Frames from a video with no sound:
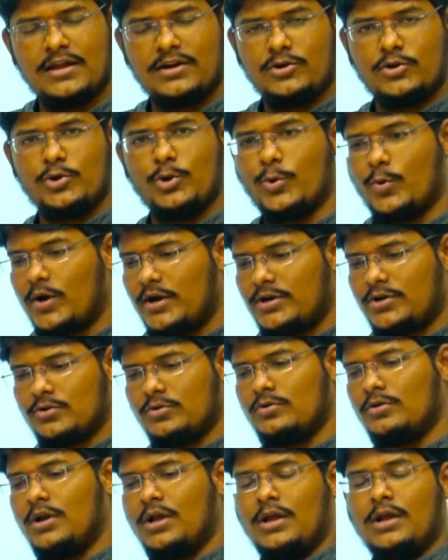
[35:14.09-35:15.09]
do you want
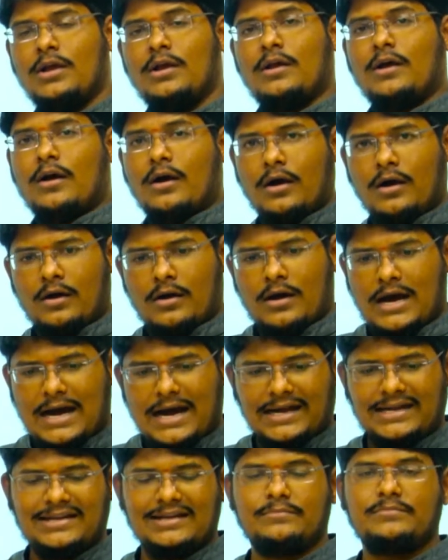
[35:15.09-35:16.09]
to
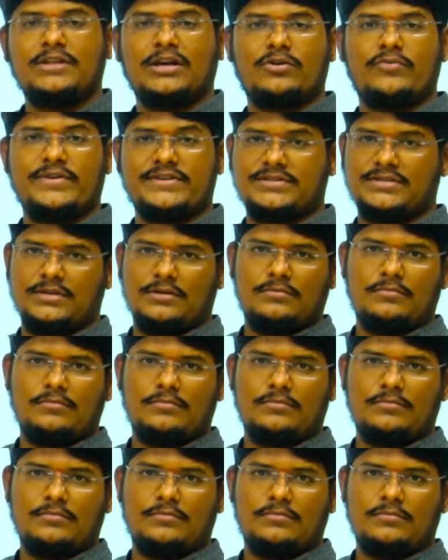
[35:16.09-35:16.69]
attempt the question?